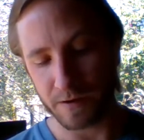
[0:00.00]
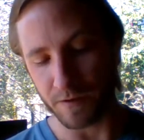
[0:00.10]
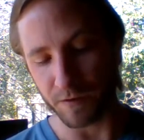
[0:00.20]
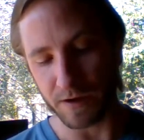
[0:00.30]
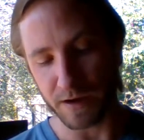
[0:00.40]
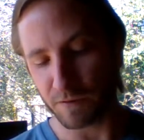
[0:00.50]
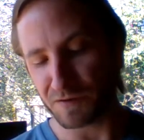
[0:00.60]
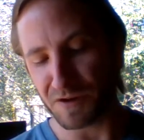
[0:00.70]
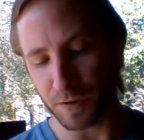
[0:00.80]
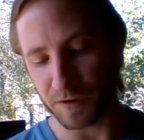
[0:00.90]
that they have
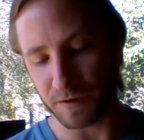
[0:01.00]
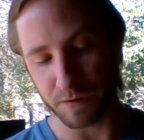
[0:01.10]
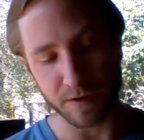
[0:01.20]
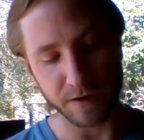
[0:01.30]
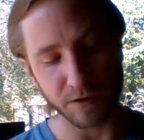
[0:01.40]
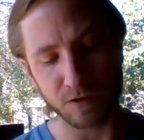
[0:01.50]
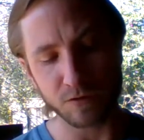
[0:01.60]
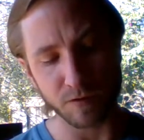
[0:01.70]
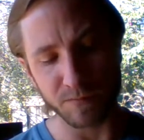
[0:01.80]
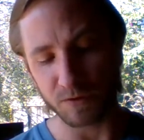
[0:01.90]
nothing they can
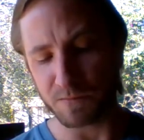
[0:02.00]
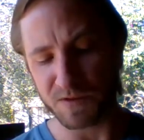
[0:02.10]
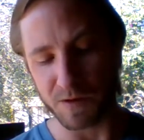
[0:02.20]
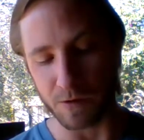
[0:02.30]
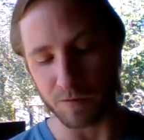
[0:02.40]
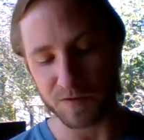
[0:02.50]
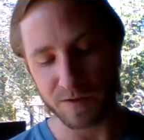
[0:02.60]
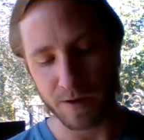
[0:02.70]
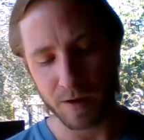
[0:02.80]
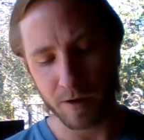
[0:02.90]
contribute themselves,